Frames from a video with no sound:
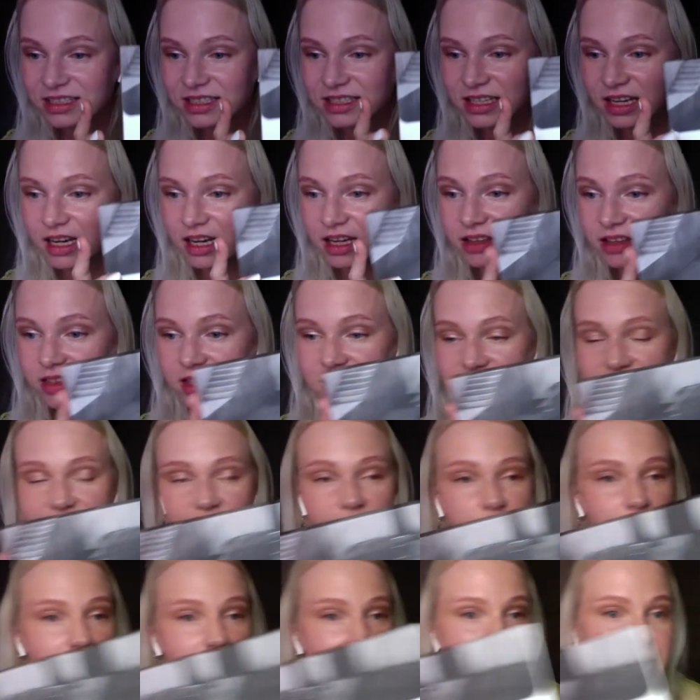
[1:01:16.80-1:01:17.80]
Yana saying
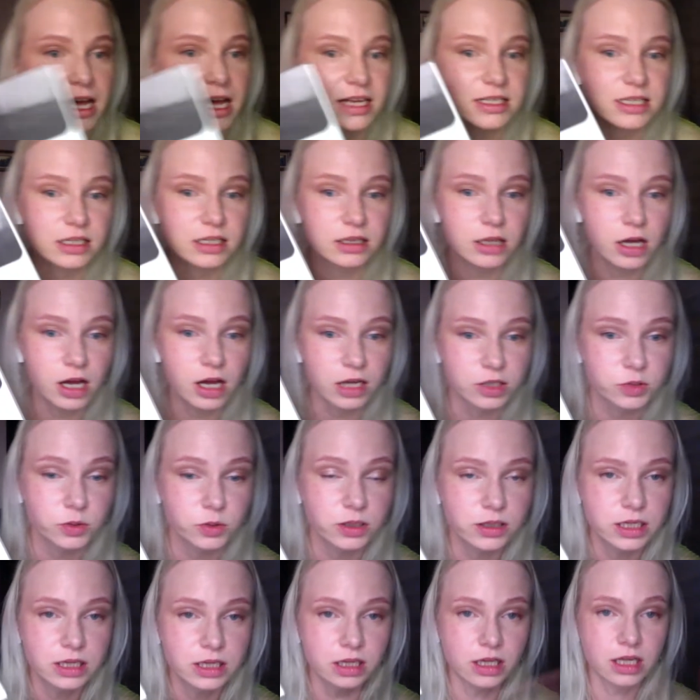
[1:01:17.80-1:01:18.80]
this album has a
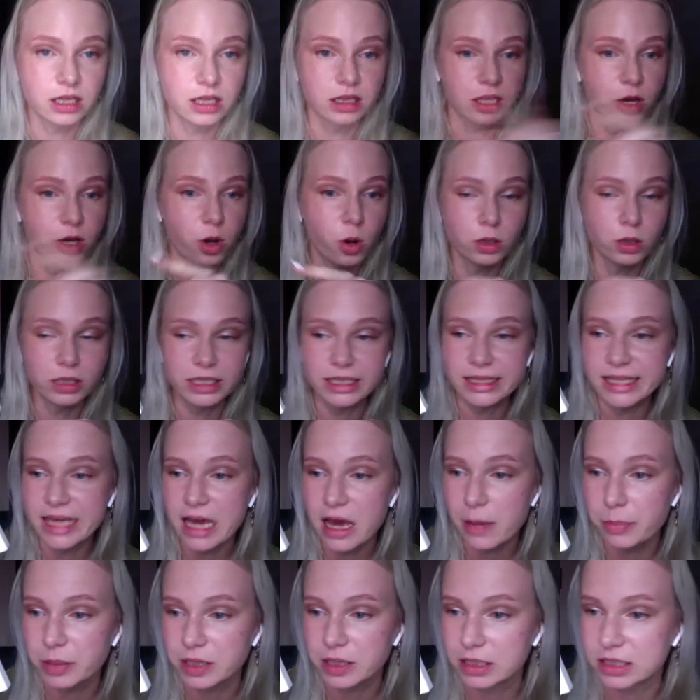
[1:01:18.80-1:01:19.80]
lot in all
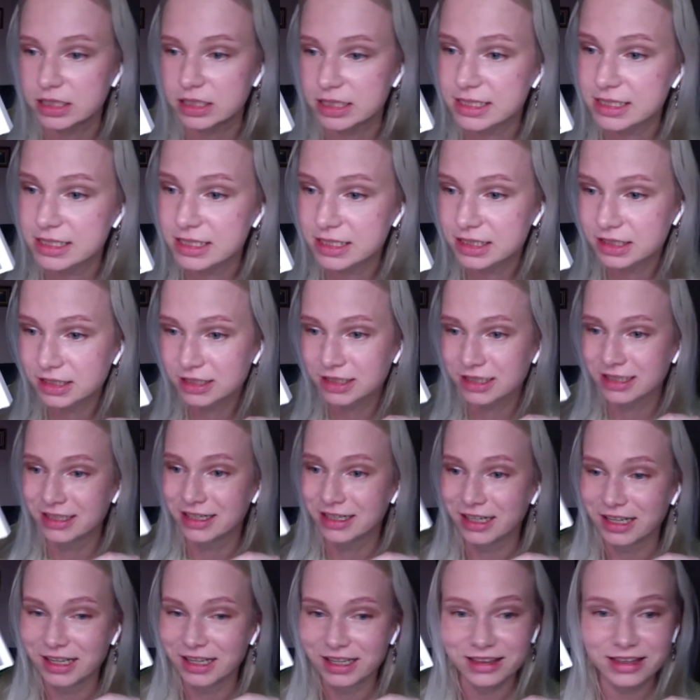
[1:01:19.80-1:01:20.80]
in capitals.
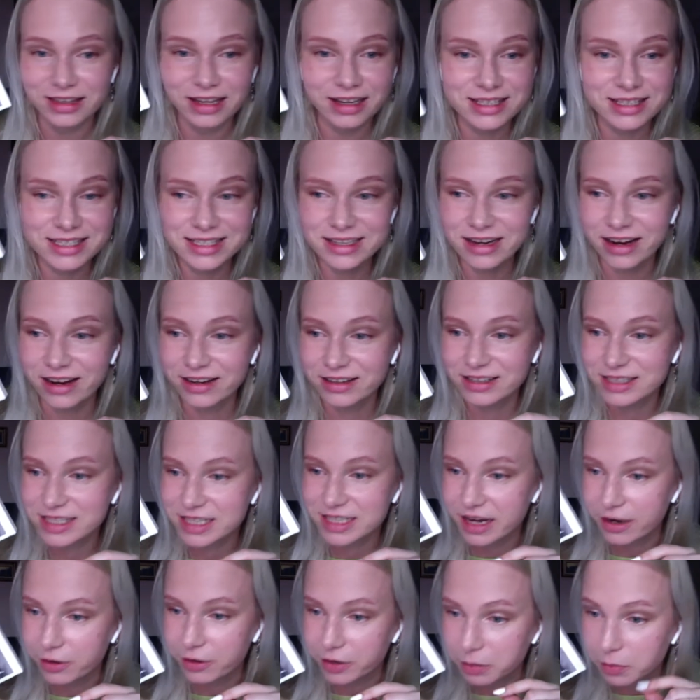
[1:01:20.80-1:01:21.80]
That's
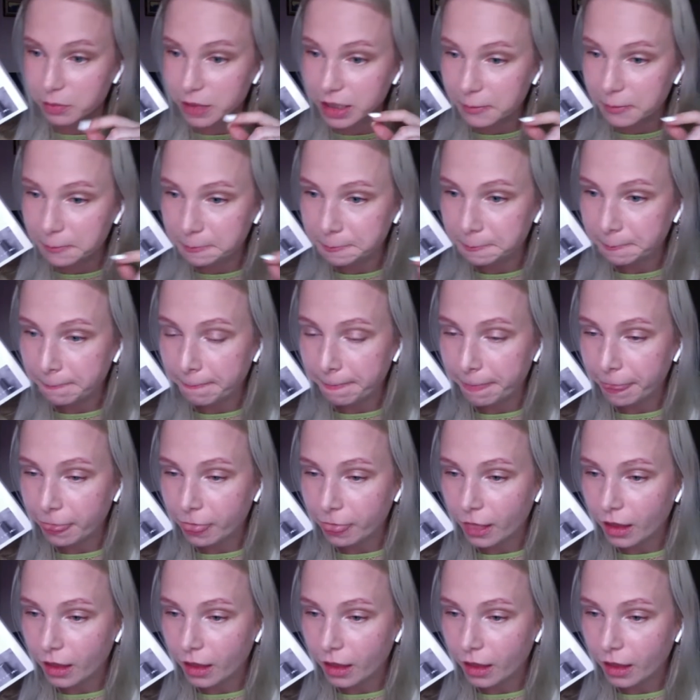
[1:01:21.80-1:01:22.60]
kind of scaring me.